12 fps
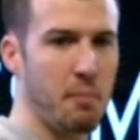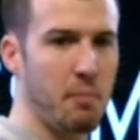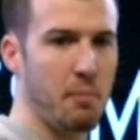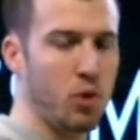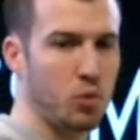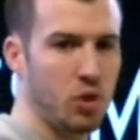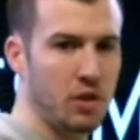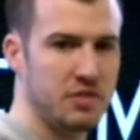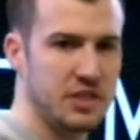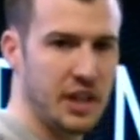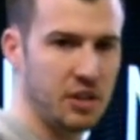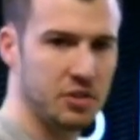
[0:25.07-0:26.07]
The number one rule
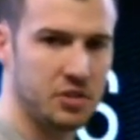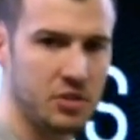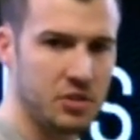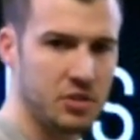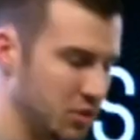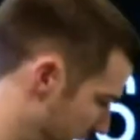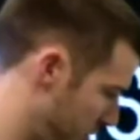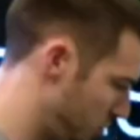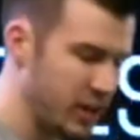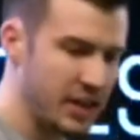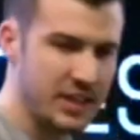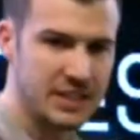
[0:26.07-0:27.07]
of sales,
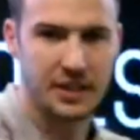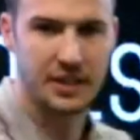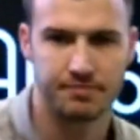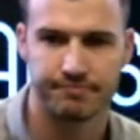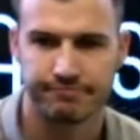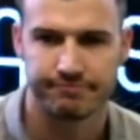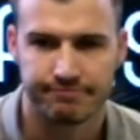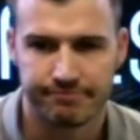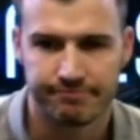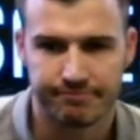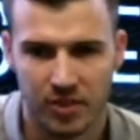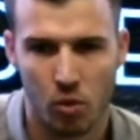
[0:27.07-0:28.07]
right? What is it?
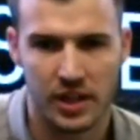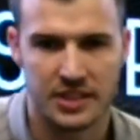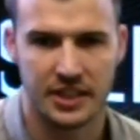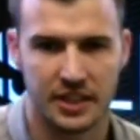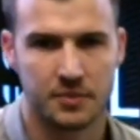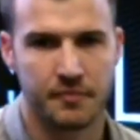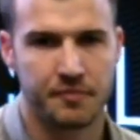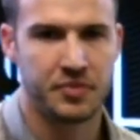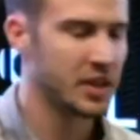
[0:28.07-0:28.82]
What is it?